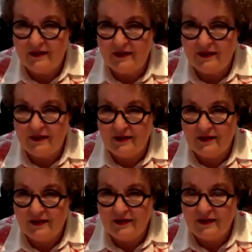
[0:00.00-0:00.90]

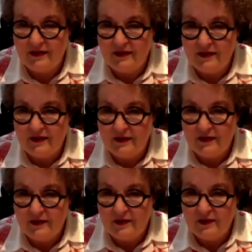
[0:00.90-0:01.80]

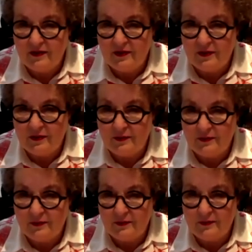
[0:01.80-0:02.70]

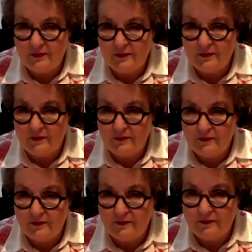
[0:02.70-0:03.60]

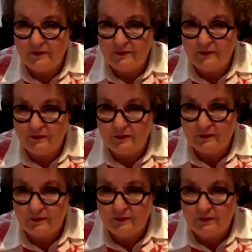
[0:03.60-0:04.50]

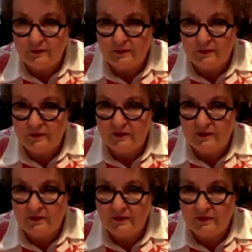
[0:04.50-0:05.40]

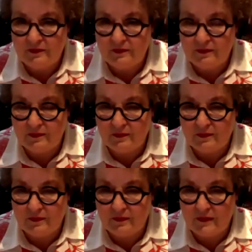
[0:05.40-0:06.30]

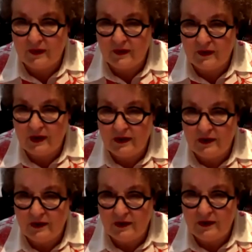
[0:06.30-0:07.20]

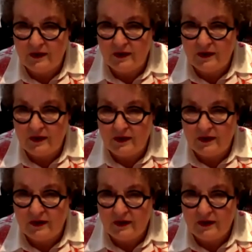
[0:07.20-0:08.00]
The person shown says nothing.